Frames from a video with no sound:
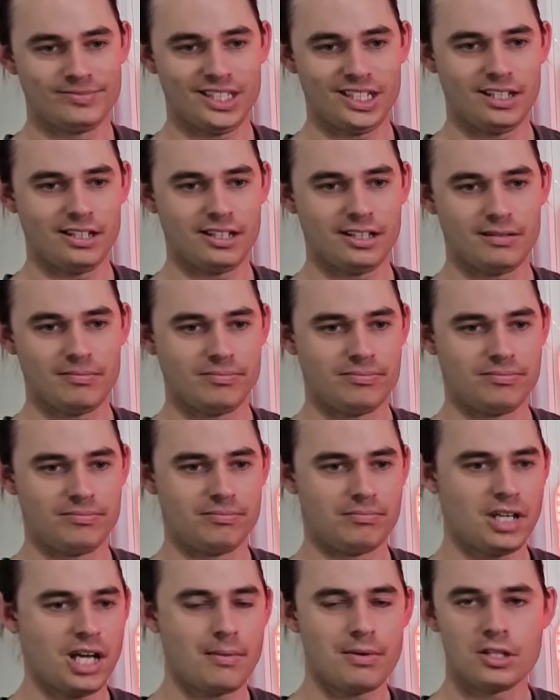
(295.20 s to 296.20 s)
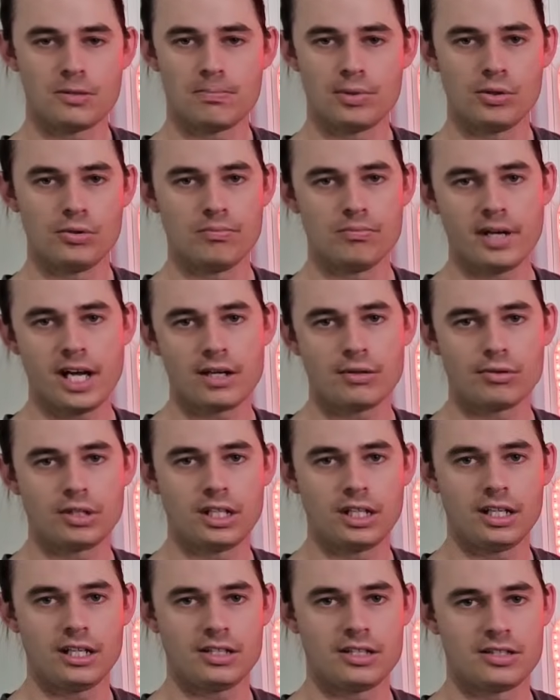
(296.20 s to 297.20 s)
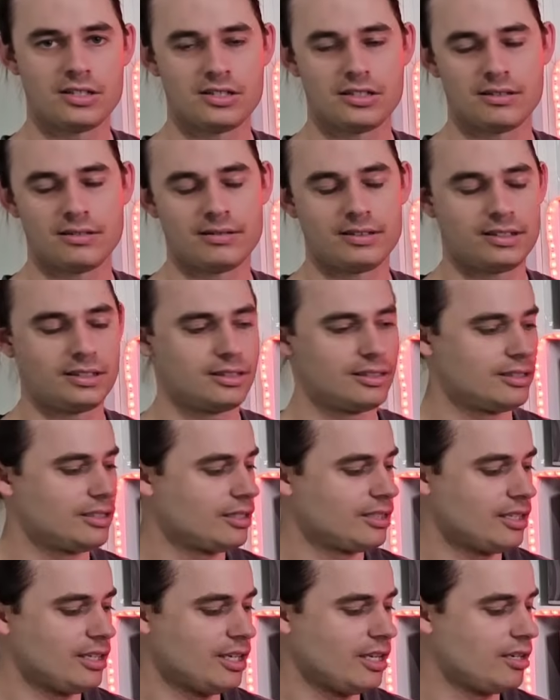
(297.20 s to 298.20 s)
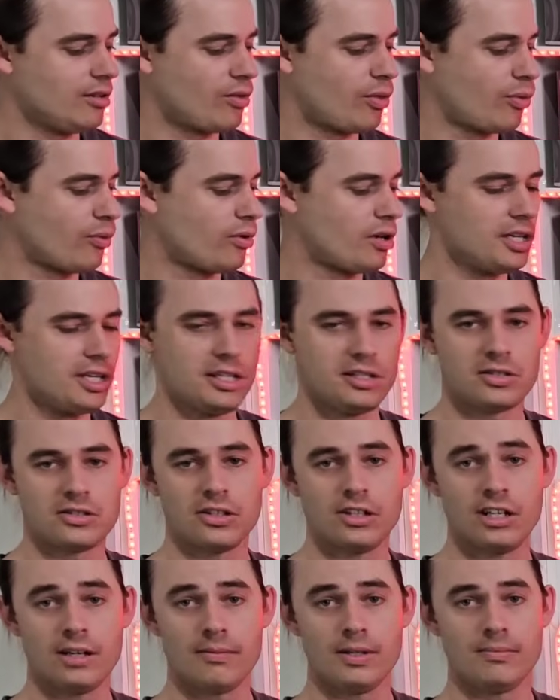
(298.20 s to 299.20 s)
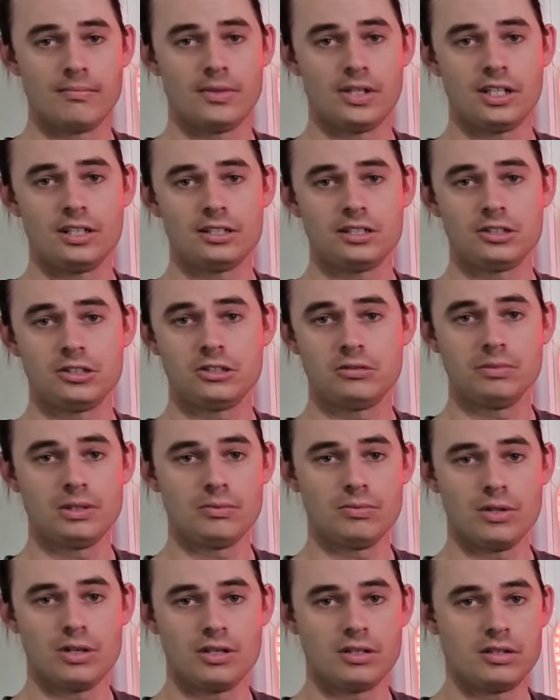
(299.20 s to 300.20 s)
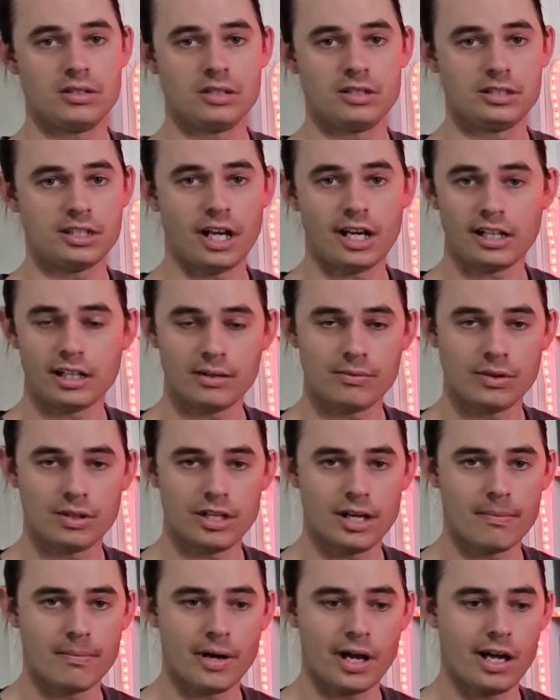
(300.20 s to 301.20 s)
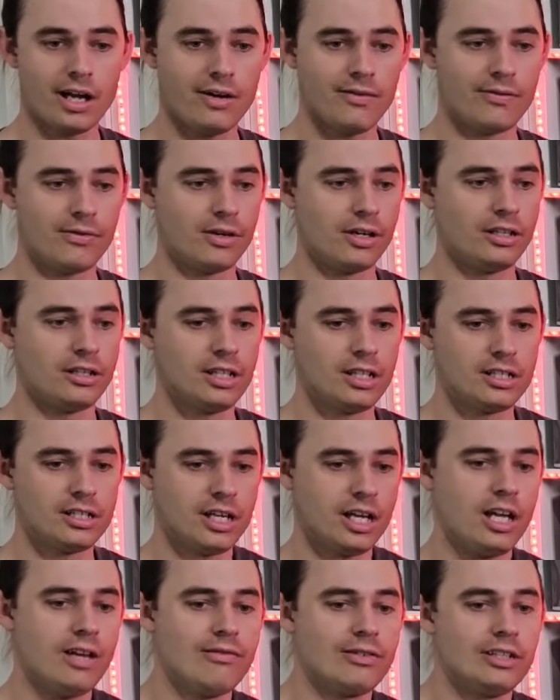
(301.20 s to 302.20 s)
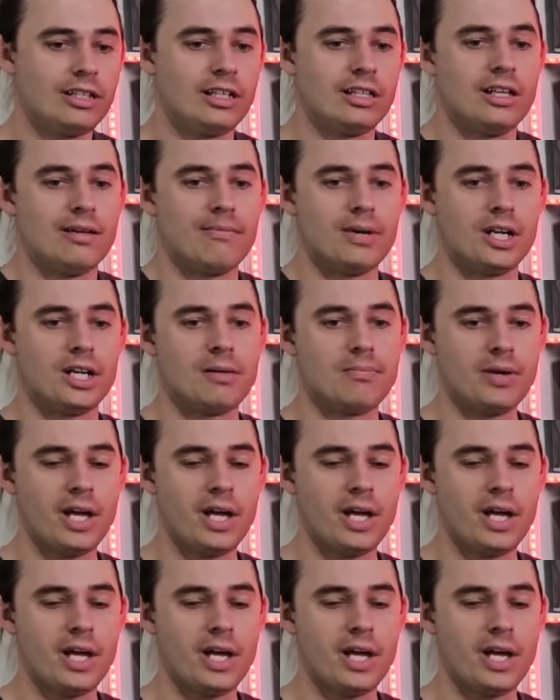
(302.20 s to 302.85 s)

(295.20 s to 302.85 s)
maybe it's building battle kits. in 3 years' time, it might still be worth exactly what they paid for it. And then to even get their money